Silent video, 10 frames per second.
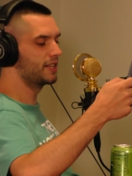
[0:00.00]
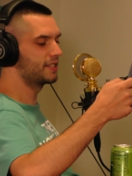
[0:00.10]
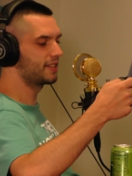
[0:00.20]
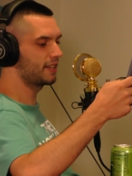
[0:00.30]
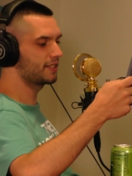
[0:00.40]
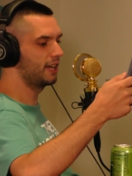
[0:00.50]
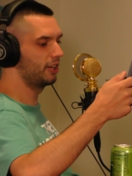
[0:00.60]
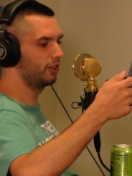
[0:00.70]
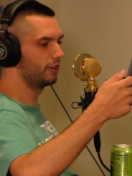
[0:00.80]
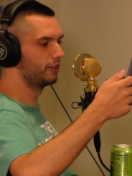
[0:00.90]

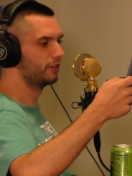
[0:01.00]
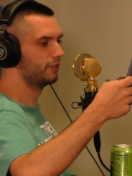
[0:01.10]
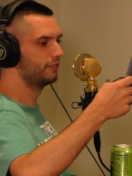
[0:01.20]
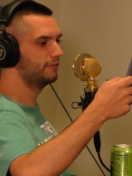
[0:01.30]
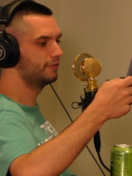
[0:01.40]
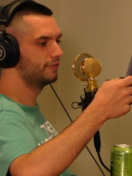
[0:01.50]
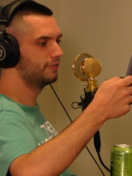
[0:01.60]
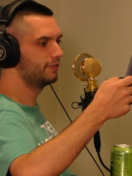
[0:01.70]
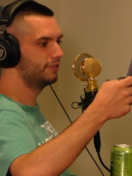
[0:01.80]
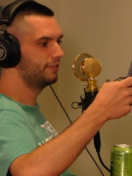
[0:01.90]
Sixkiller.
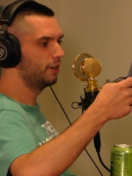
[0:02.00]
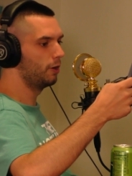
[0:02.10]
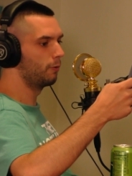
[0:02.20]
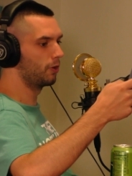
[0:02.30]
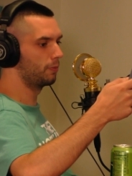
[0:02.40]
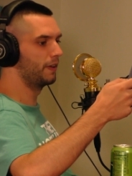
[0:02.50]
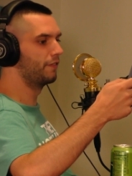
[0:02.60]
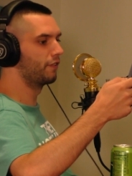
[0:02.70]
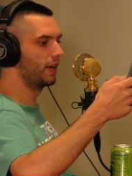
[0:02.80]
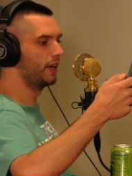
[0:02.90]
World Be
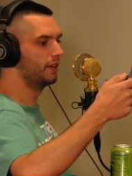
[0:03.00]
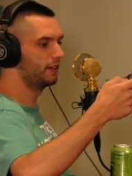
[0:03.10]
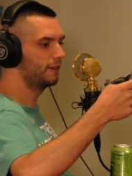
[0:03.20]
Free.